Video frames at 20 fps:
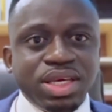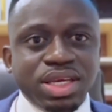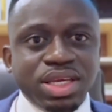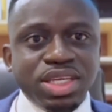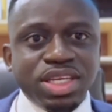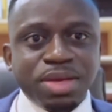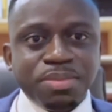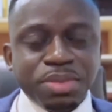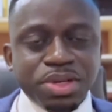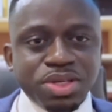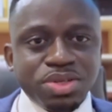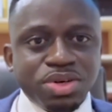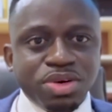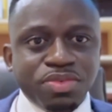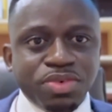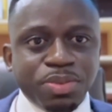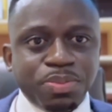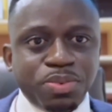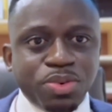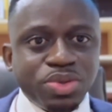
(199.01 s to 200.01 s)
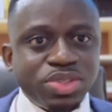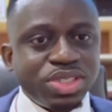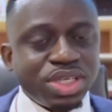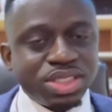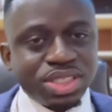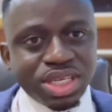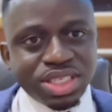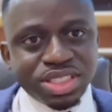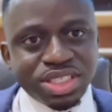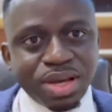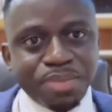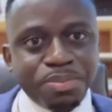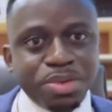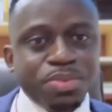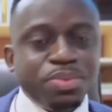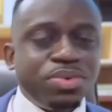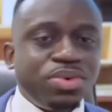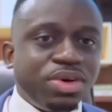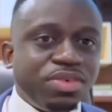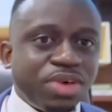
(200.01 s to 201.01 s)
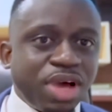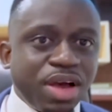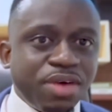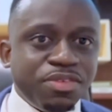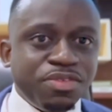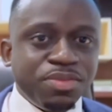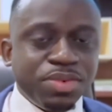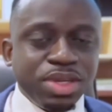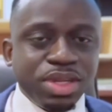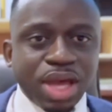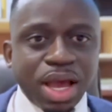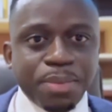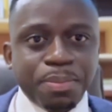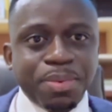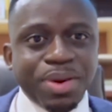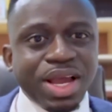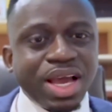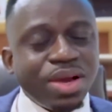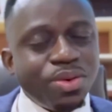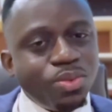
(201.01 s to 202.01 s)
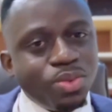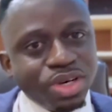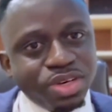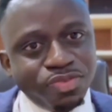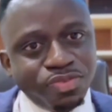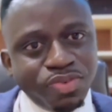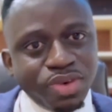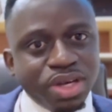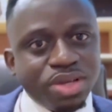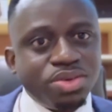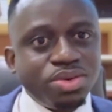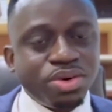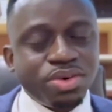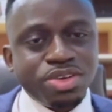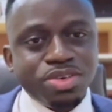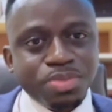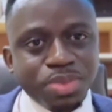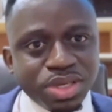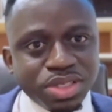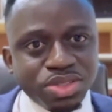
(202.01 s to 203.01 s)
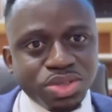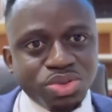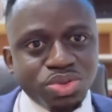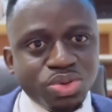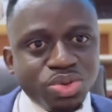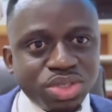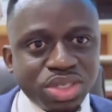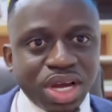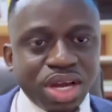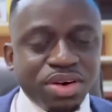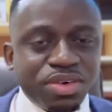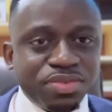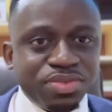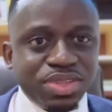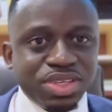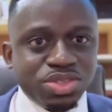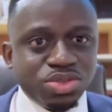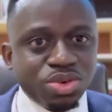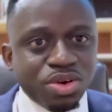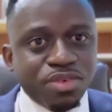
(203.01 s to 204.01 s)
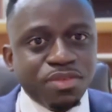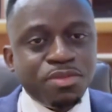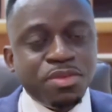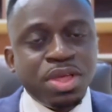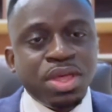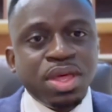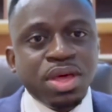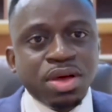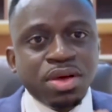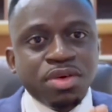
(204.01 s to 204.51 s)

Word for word: in the middle of the process and some people have even applied with fake documents and those kind of things don't